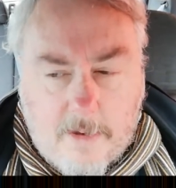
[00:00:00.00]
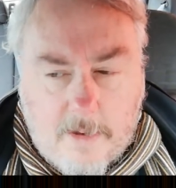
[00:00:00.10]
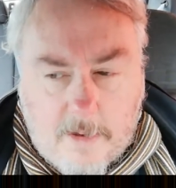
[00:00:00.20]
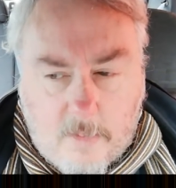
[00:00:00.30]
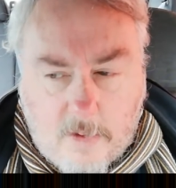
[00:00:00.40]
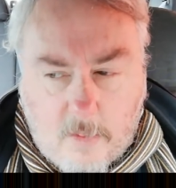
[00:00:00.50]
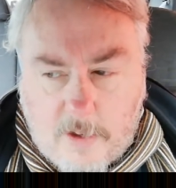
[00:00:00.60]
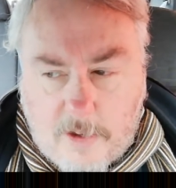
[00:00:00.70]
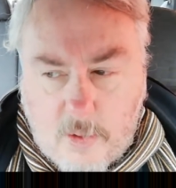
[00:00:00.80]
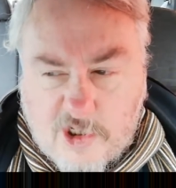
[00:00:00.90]

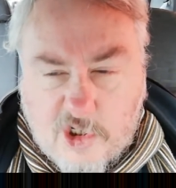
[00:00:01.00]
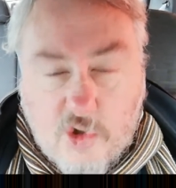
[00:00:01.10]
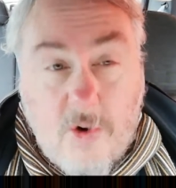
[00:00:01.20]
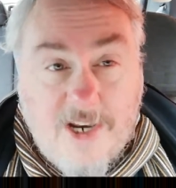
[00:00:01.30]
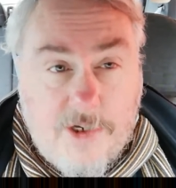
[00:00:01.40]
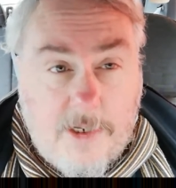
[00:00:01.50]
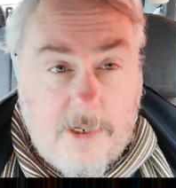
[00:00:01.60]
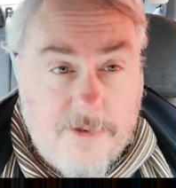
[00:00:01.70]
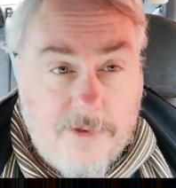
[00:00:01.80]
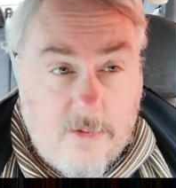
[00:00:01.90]
We're in a new
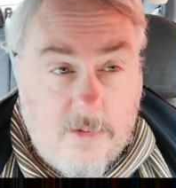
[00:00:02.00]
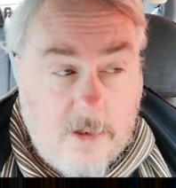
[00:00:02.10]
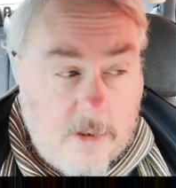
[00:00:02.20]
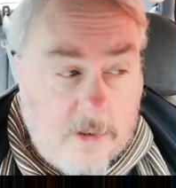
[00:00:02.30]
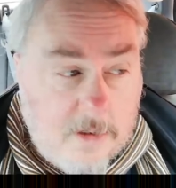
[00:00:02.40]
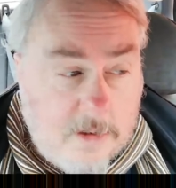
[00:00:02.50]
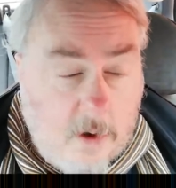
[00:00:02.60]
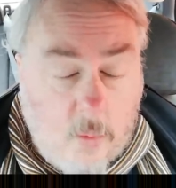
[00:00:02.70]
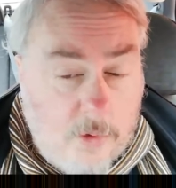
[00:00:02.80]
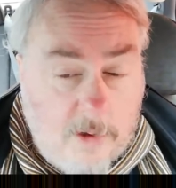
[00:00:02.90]
strategy. So
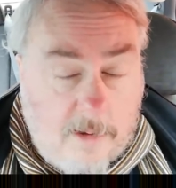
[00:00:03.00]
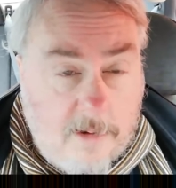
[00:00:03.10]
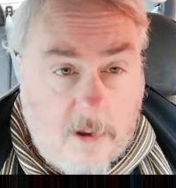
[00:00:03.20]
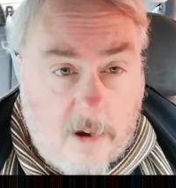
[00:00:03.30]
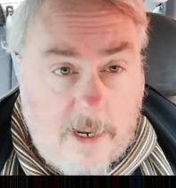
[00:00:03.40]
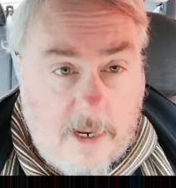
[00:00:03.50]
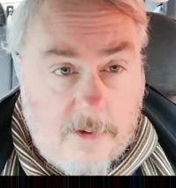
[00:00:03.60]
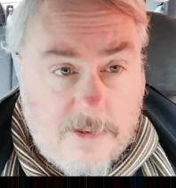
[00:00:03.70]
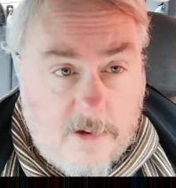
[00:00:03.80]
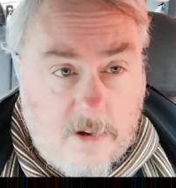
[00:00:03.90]
don't rule out
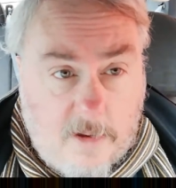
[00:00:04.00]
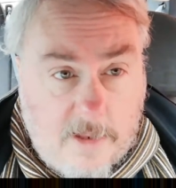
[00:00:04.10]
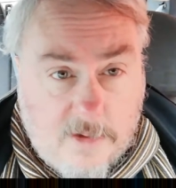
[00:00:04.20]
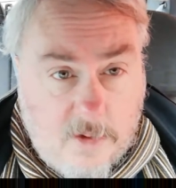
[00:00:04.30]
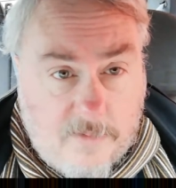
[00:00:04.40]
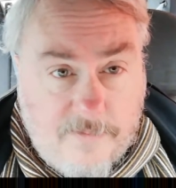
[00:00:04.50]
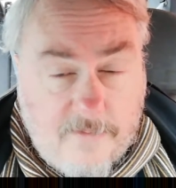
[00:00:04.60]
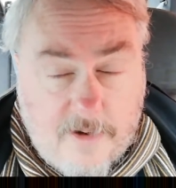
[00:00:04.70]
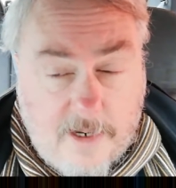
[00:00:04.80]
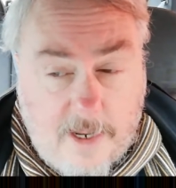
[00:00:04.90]
lockdowns and all that stuff
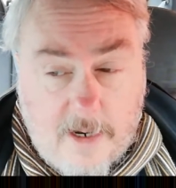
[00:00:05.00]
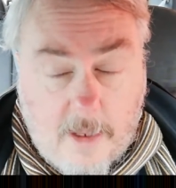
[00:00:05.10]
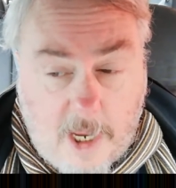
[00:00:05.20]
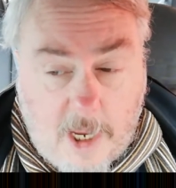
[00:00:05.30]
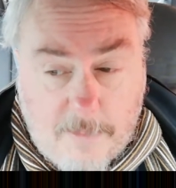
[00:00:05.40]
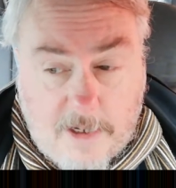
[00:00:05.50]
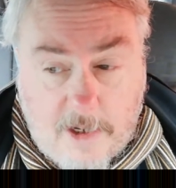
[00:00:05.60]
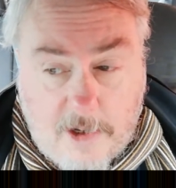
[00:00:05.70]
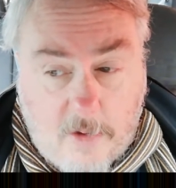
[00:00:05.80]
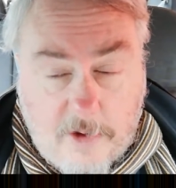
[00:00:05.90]
ever again. I mean,
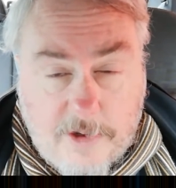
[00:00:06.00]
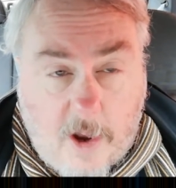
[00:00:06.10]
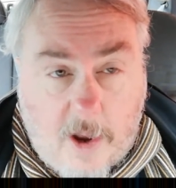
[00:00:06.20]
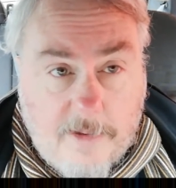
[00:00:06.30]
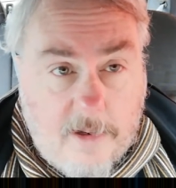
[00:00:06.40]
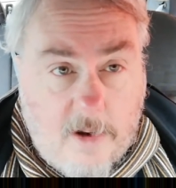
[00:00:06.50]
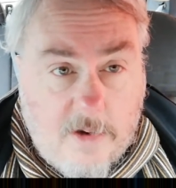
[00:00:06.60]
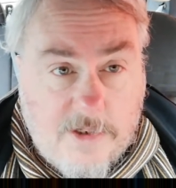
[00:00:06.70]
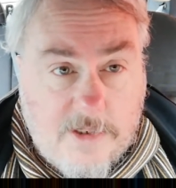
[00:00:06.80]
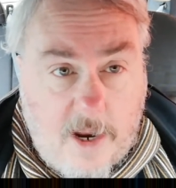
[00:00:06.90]
you know they're dying to
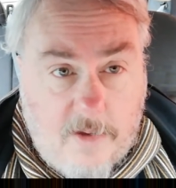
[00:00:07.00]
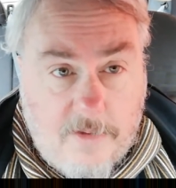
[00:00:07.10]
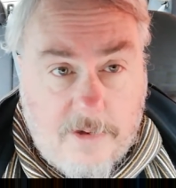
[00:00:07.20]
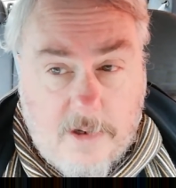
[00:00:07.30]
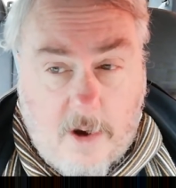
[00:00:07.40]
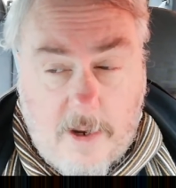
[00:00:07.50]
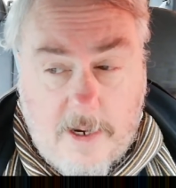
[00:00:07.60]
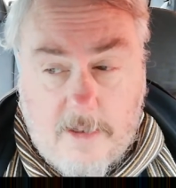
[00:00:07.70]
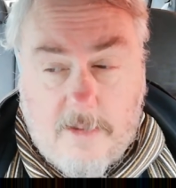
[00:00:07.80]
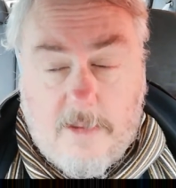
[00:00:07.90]
lock us down. They're
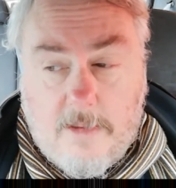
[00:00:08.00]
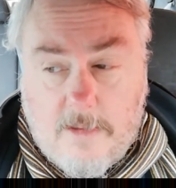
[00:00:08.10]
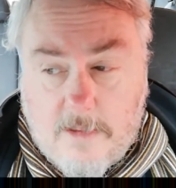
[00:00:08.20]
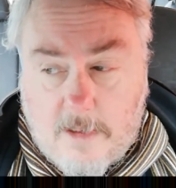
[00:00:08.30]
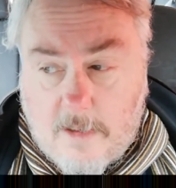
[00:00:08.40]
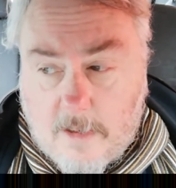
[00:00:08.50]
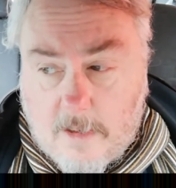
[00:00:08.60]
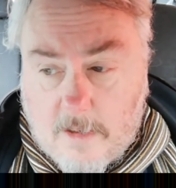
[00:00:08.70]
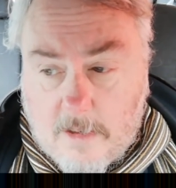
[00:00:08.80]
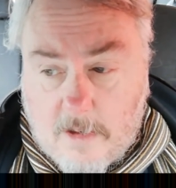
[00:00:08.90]
dying. You
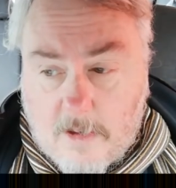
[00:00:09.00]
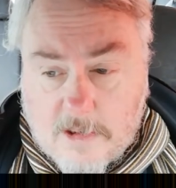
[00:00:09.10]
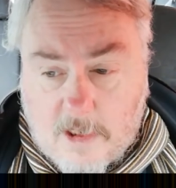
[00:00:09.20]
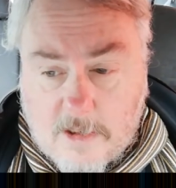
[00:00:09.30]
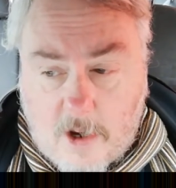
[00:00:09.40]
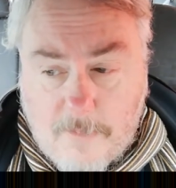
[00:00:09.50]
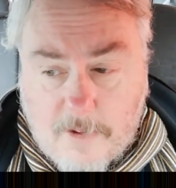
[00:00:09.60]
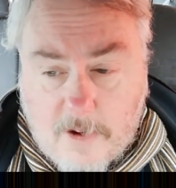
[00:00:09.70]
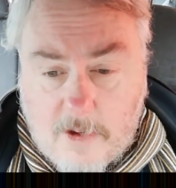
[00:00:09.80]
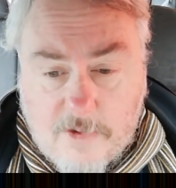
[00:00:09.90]
know, there's lots of
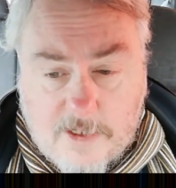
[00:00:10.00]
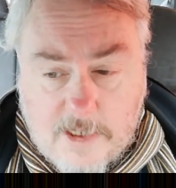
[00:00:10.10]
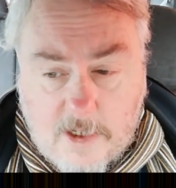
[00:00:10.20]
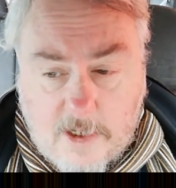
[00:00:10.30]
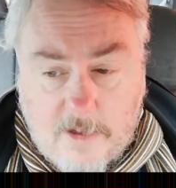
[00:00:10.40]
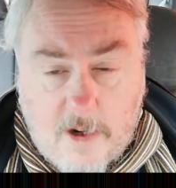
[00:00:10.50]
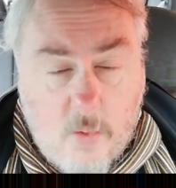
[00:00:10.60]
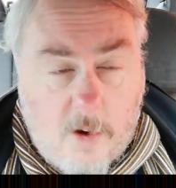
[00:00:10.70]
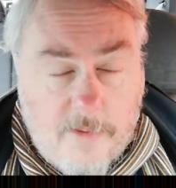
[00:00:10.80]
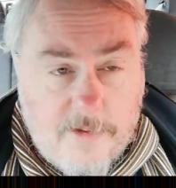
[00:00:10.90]
hypochondriacs out there who
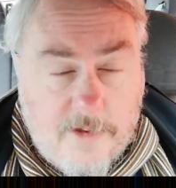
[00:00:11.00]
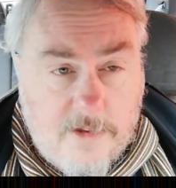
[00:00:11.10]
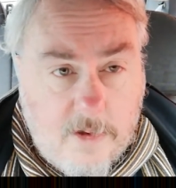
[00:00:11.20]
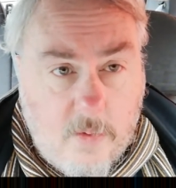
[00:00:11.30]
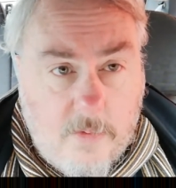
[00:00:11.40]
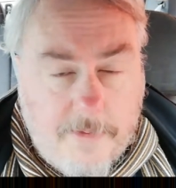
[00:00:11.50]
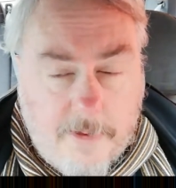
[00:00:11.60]
want it too.